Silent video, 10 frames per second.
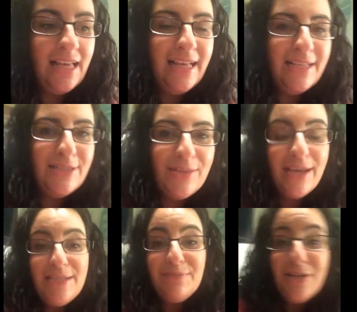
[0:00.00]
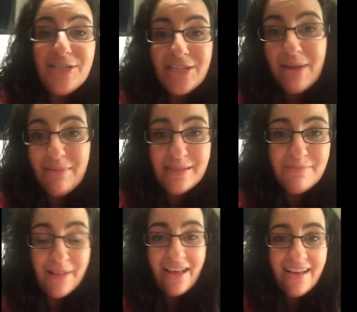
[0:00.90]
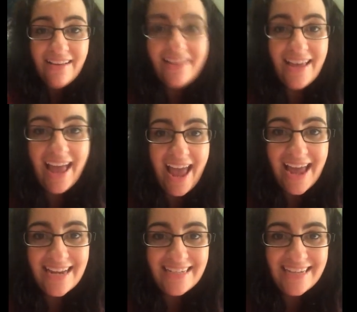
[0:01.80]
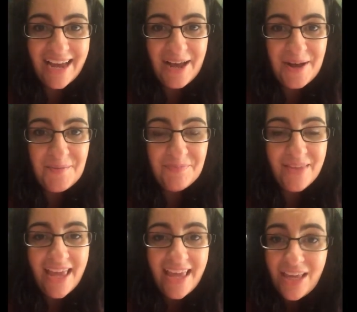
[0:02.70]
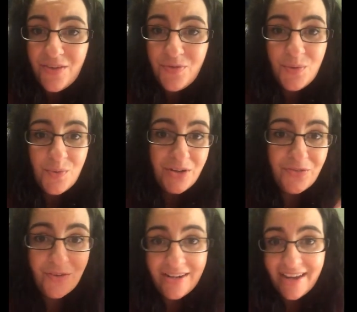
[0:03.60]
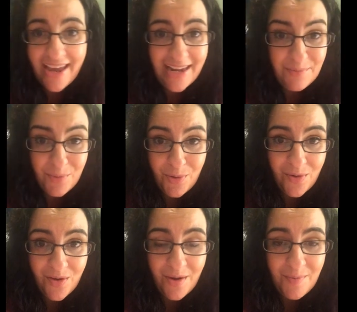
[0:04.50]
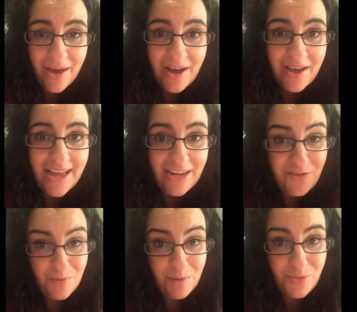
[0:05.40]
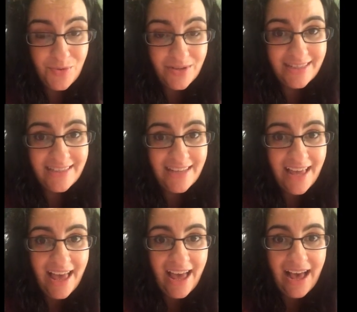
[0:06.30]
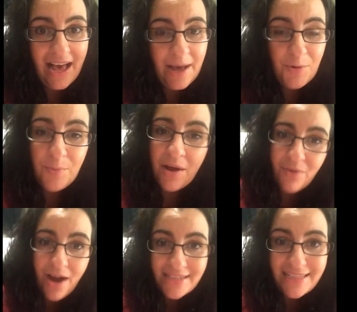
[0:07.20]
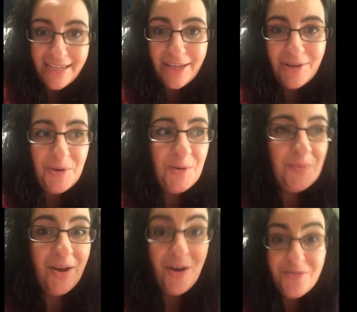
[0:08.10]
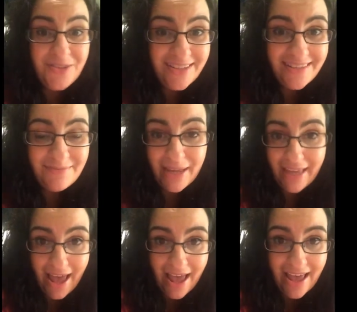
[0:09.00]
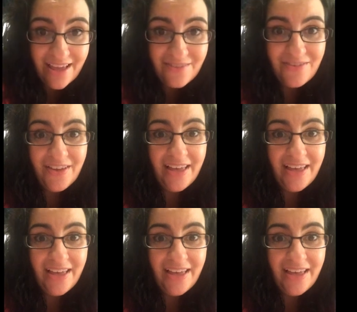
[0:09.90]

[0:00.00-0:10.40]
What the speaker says: So that is my shameless plug, and if you want to find out any more about any of my books, or my writing, or my office, my cave,